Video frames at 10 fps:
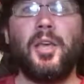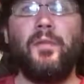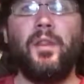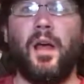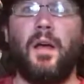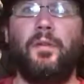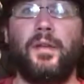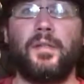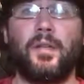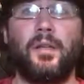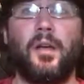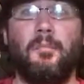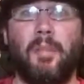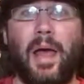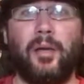Kevin Love is going to
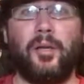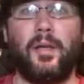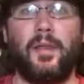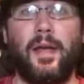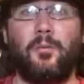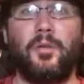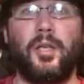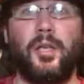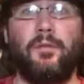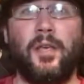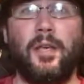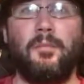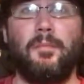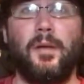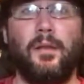come back, and that will give
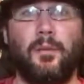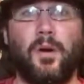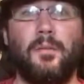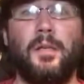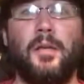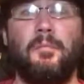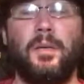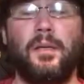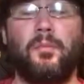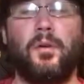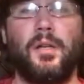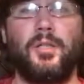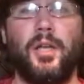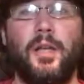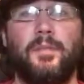him being LeBron
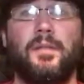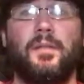James,